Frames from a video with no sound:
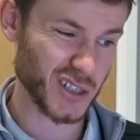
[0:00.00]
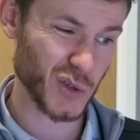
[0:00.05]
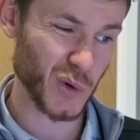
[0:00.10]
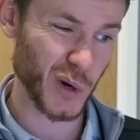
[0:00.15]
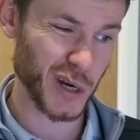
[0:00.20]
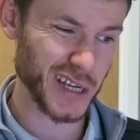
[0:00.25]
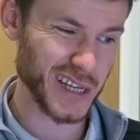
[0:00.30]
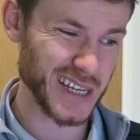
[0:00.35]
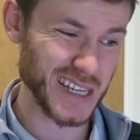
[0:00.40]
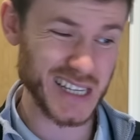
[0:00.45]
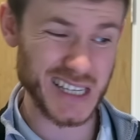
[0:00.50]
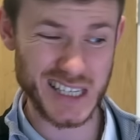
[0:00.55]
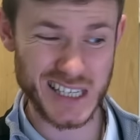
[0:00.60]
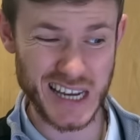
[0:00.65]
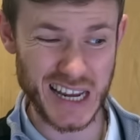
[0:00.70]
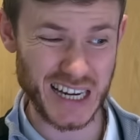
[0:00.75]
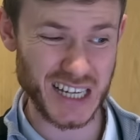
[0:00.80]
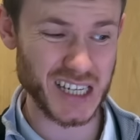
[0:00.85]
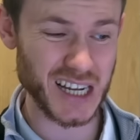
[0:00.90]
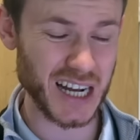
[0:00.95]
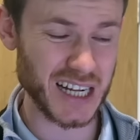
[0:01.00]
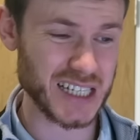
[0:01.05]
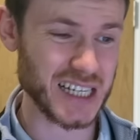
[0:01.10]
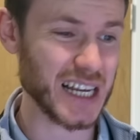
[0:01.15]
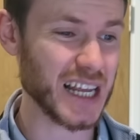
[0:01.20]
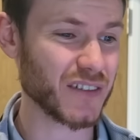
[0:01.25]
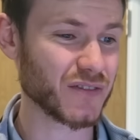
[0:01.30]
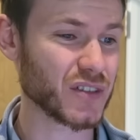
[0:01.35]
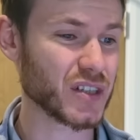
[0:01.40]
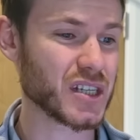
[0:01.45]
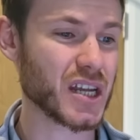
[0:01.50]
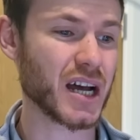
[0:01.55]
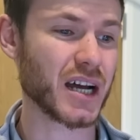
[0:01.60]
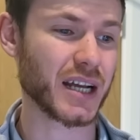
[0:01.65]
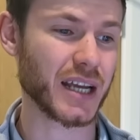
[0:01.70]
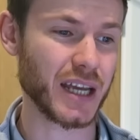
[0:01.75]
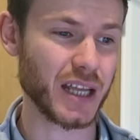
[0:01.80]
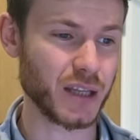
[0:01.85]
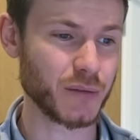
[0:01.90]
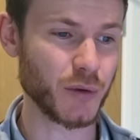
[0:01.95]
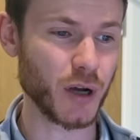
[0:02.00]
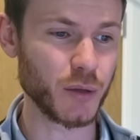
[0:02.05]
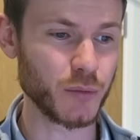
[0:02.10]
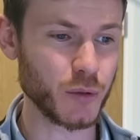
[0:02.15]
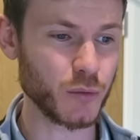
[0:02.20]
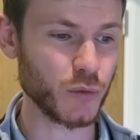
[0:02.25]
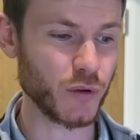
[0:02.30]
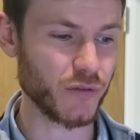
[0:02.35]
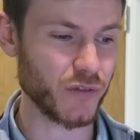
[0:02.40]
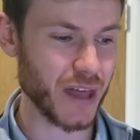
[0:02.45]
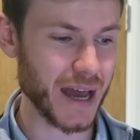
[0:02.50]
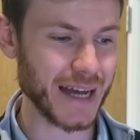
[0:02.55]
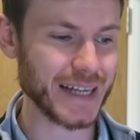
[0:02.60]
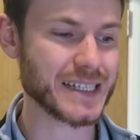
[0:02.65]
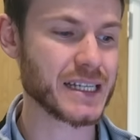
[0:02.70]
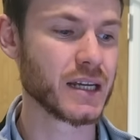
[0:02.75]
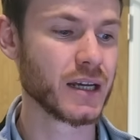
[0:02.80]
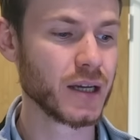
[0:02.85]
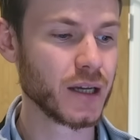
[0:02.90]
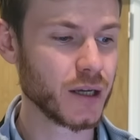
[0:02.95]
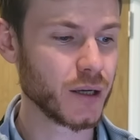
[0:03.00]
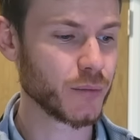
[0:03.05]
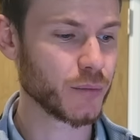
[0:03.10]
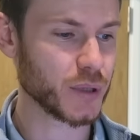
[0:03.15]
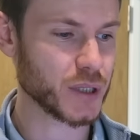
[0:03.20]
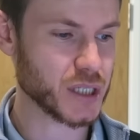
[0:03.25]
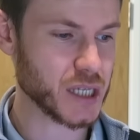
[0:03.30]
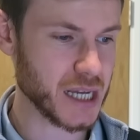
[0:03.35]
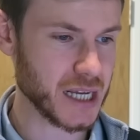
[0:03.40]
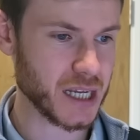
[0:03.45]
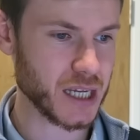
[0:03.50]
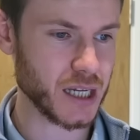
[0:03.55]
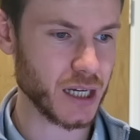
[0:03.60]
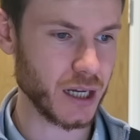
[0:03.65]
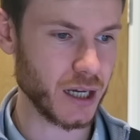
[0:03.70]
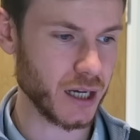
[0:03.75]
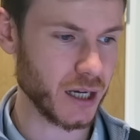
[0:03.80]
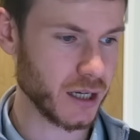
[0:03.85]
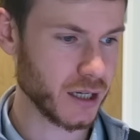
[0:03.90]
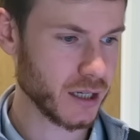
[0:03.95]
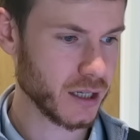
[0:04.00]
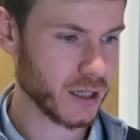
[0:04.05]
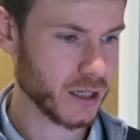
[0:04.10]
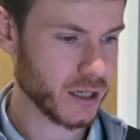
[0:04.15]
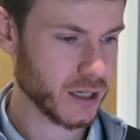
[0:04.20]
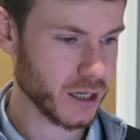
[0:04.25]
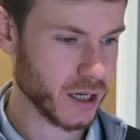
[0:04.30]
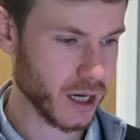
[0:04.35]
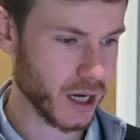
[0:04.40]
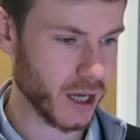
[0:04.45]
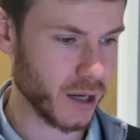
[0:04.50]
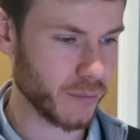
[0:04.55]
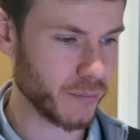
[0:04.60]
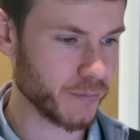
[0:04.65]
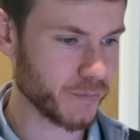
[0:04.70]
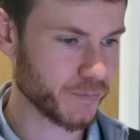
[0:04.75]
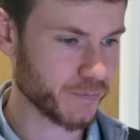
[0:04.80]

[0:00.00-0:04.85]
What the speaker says: 26 yards left to target at the moment with that particular club.